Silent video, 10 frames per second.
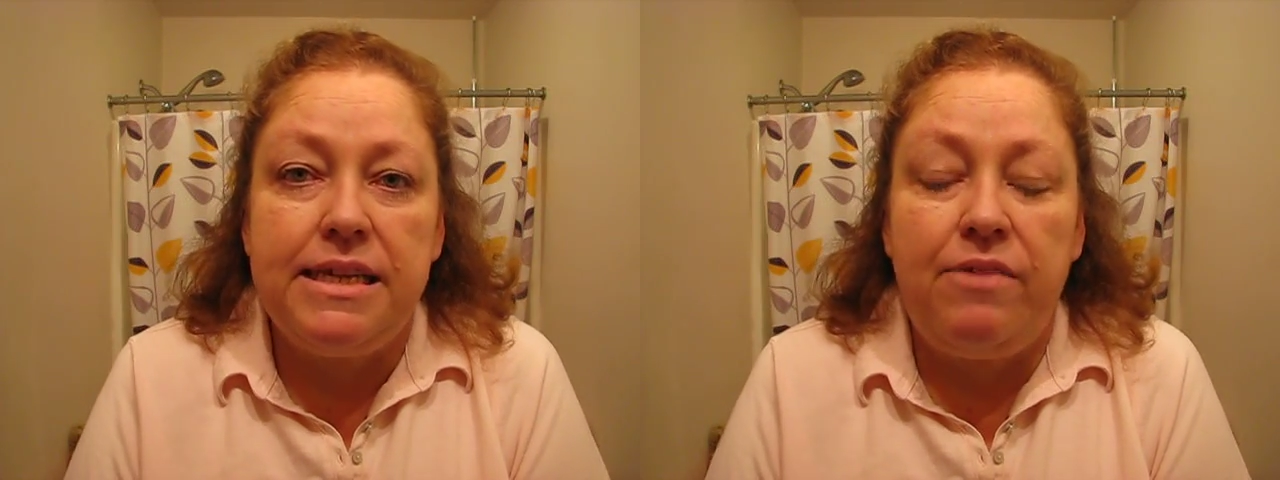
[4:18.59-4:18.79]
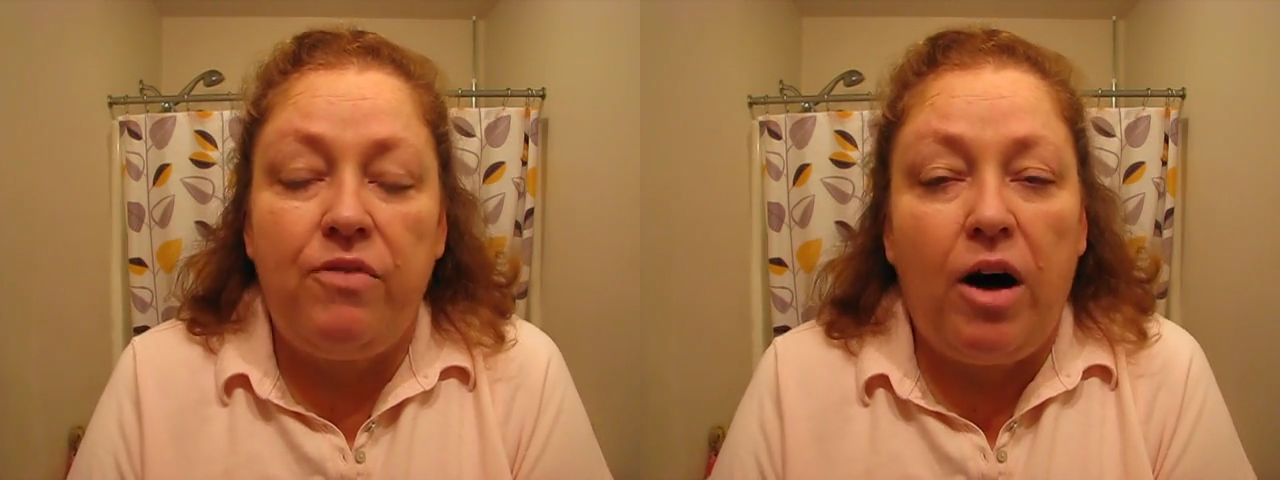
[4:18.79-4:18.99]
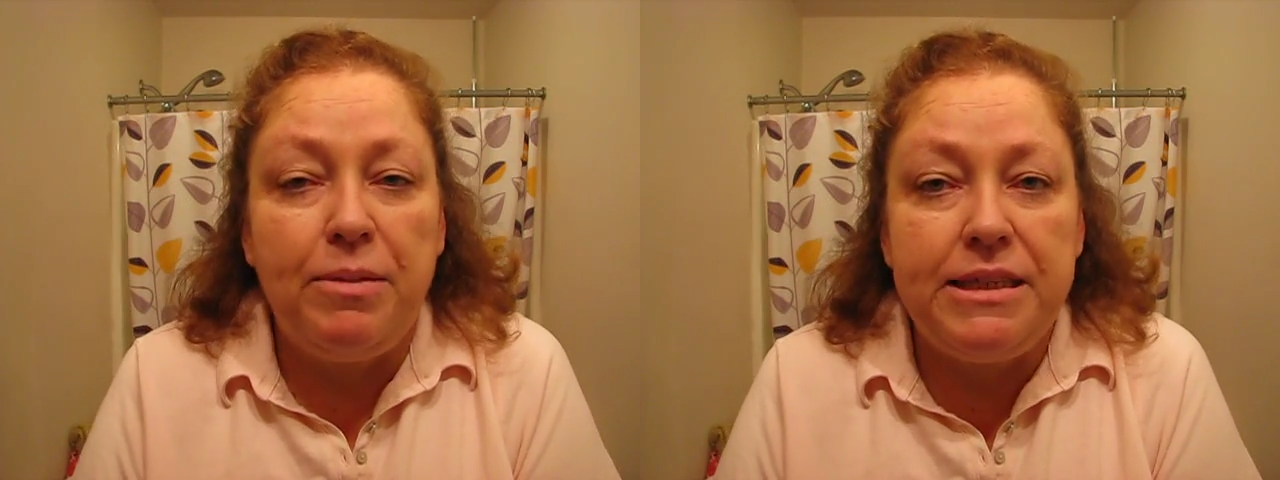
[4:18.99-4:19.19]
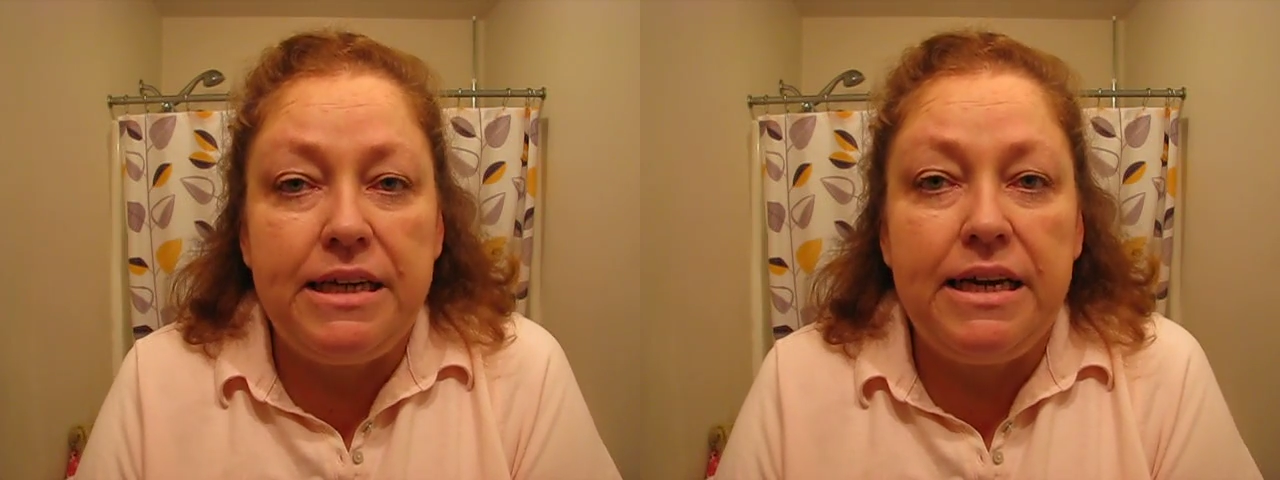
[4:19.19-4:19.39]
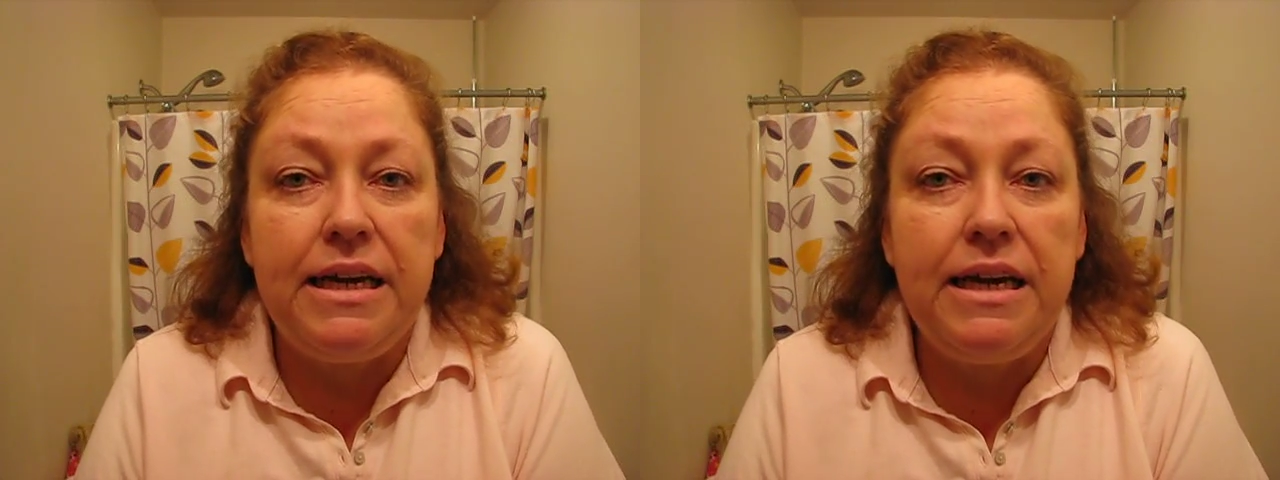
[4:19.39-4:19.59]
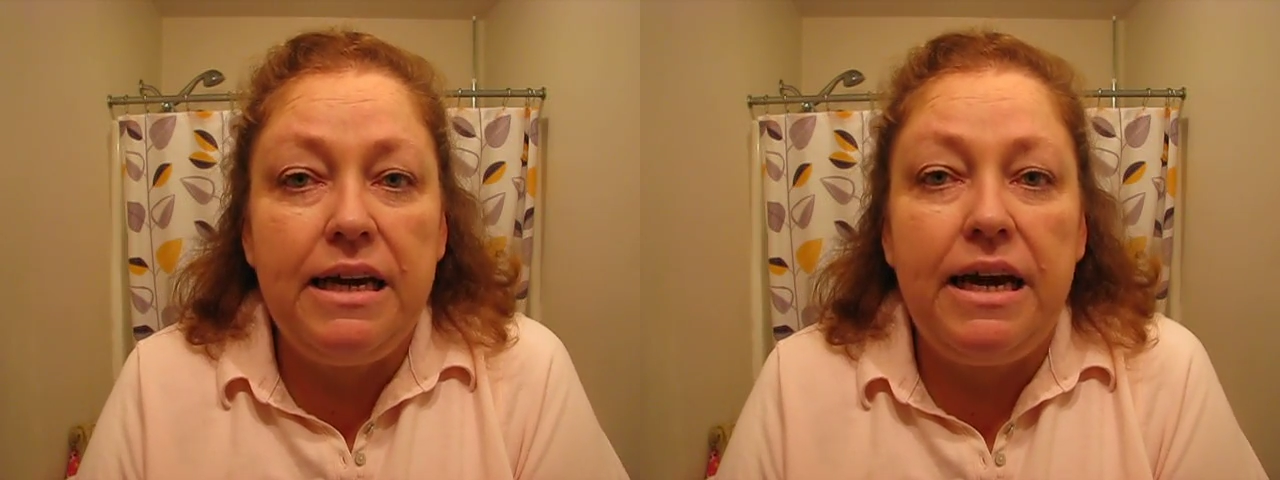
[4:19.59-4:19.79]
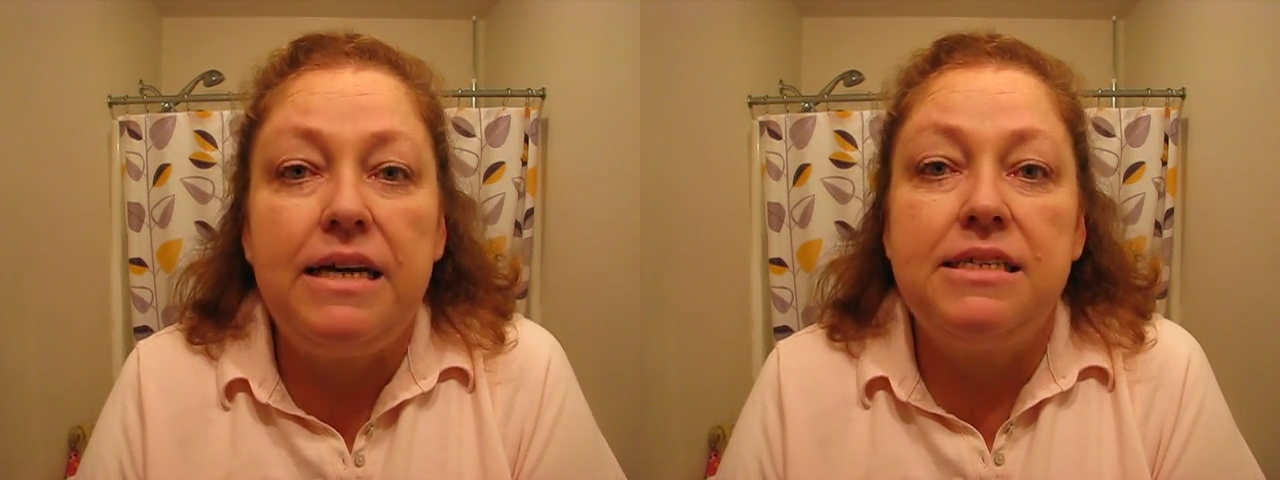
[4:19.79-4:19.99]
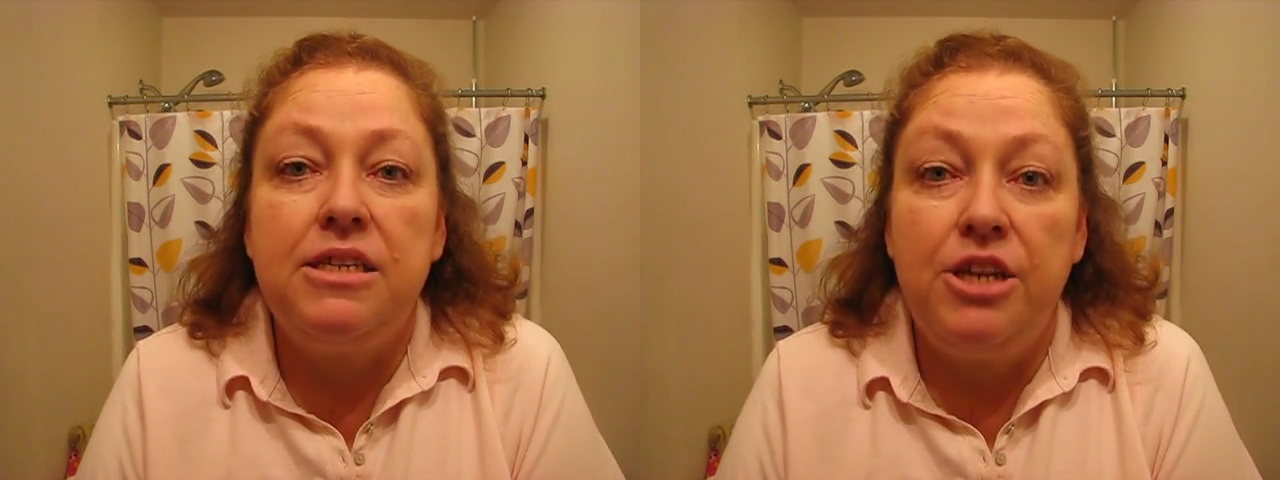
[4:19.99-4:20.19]
that vomiting
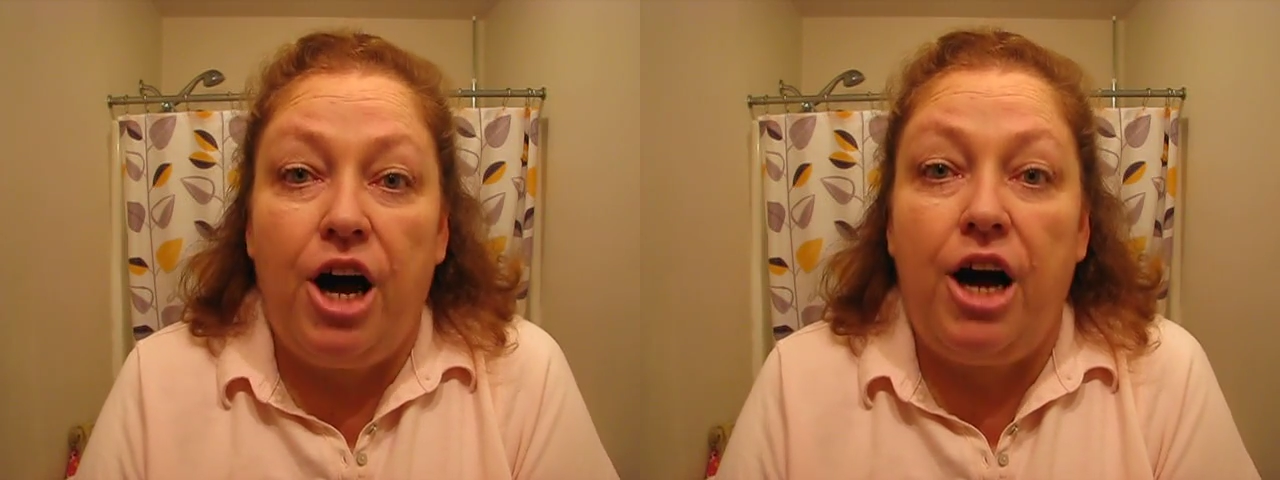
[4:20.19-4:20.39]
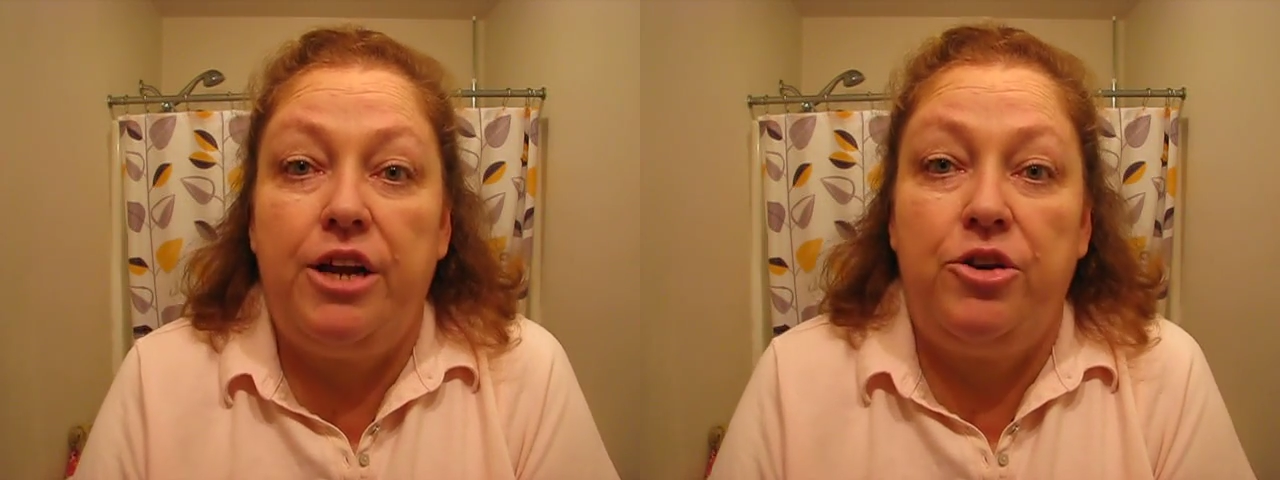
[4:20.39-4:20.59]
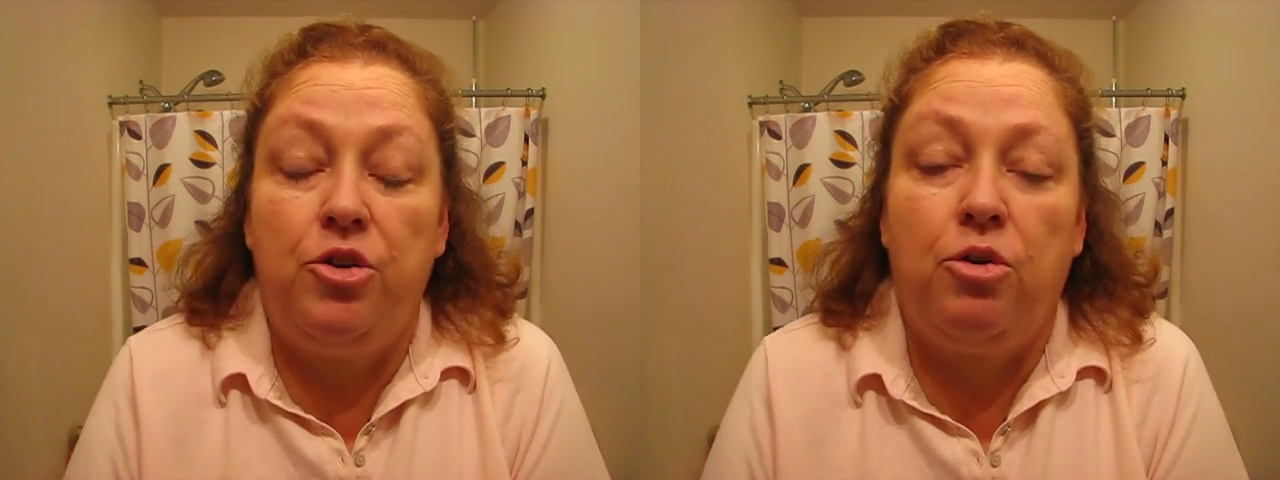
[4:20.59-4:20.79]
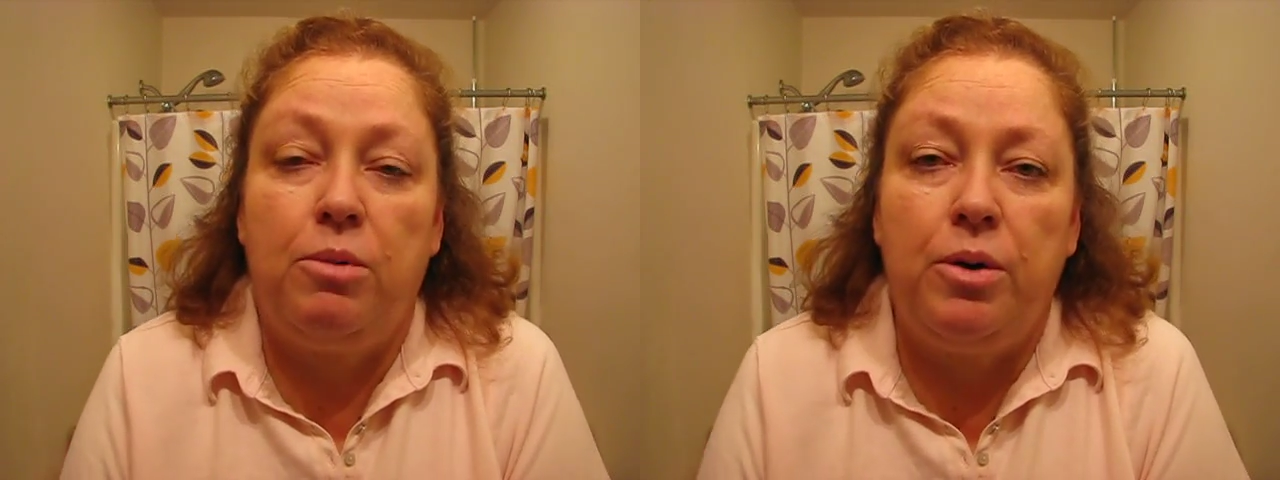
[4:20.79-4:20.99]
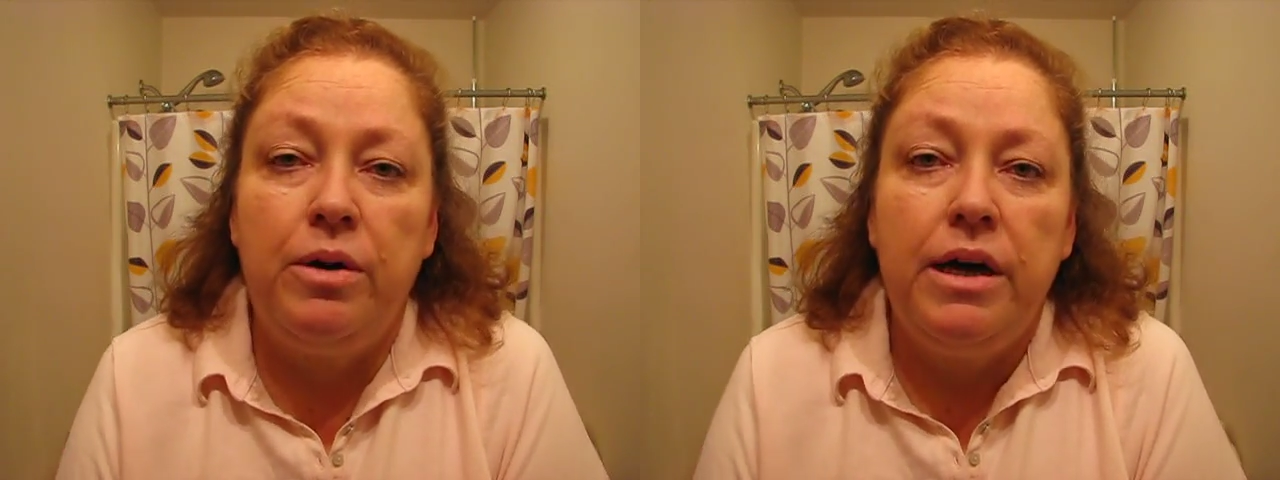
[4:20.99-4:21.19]
is not normal.